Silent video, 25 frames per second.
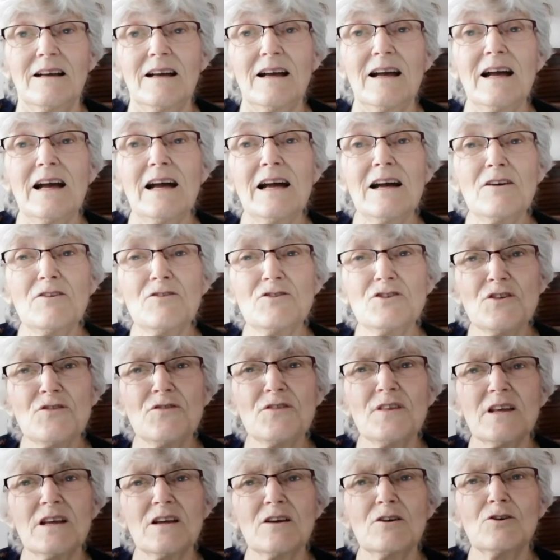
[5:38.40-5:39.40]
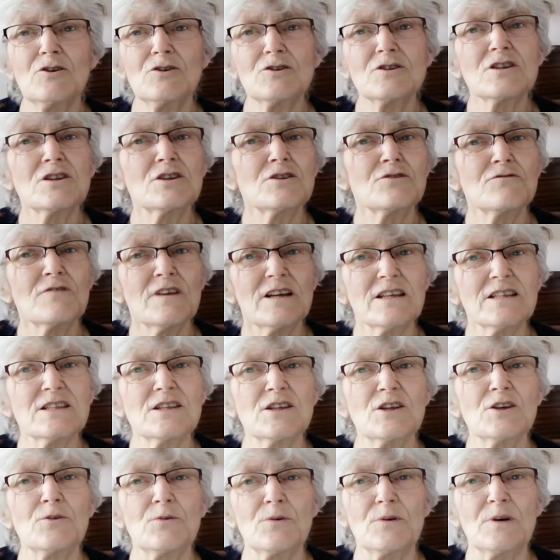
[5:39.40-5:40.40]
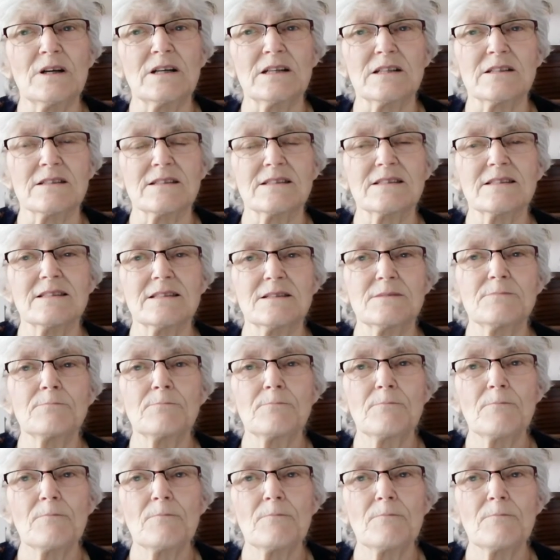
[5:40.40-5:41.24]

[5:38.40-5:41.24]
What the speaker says: How do you think God can rescue us?